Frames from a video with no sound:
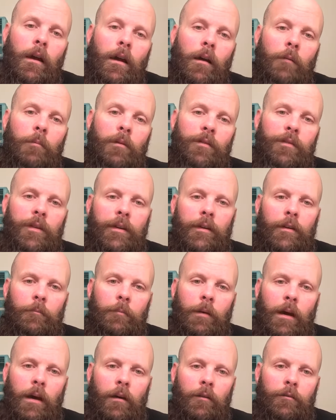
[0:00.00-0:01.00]
I've been thinking
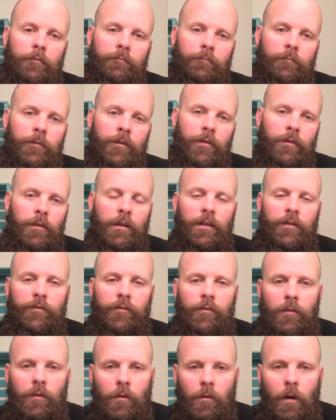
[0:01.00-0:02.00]
about doing this
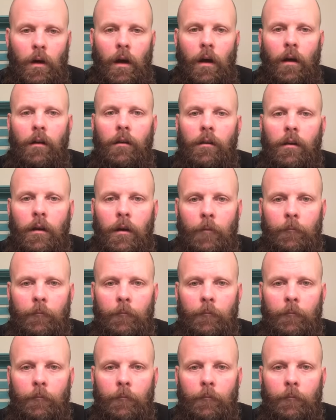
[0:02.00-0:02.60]
for a little while.